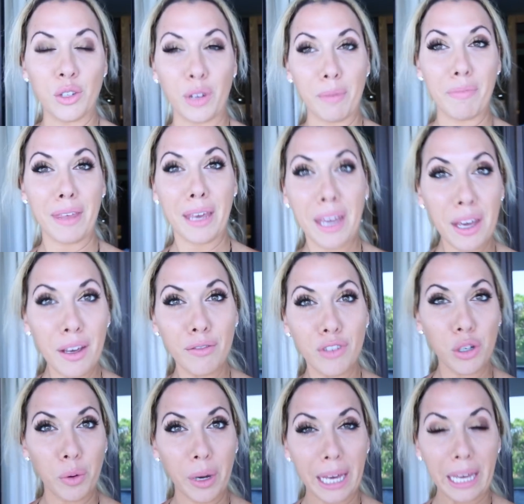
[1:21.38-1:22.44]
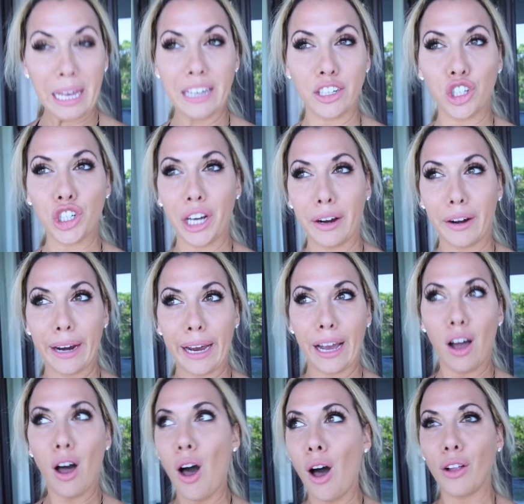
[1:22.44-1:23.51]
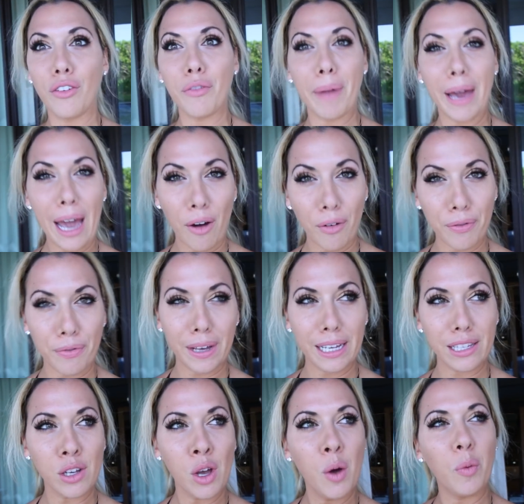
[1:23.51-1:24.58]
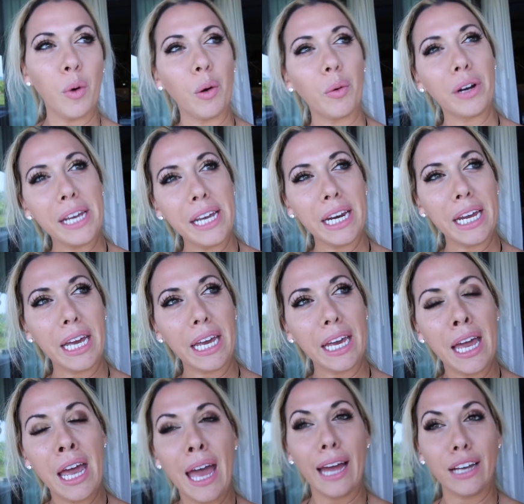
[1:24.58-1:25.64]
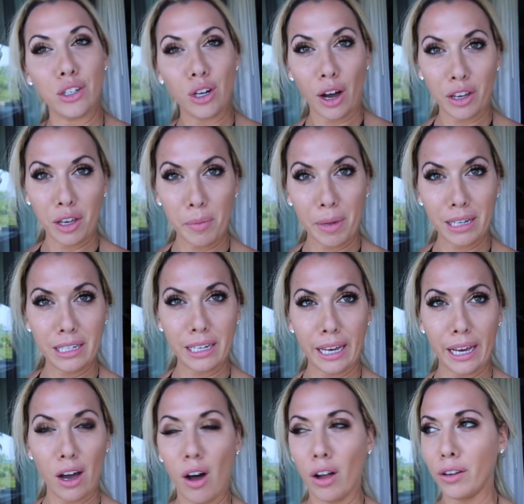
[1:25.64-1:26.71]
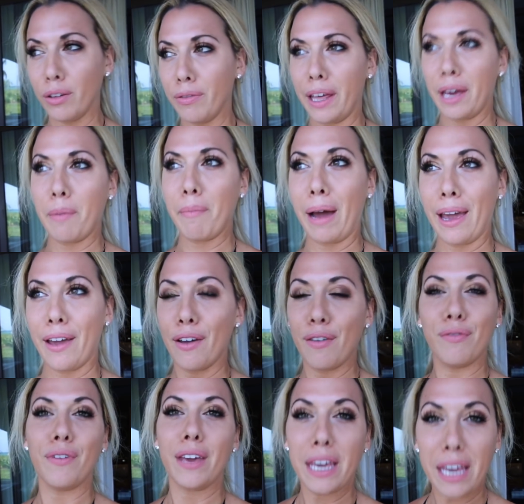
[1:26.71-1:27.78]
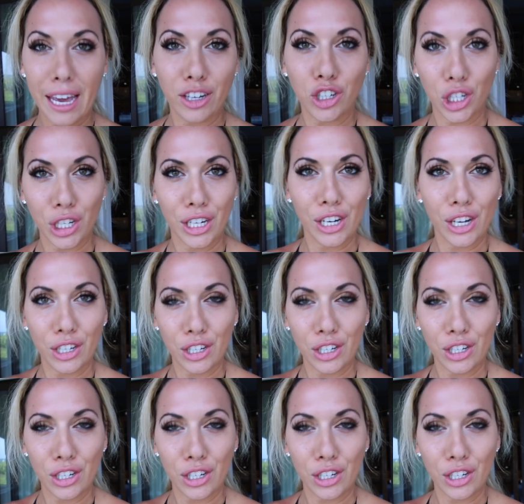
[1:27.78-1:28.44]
So what I'm thinking of doing is sharing all of my outfits, what we're eating, and documenting all of like my vacation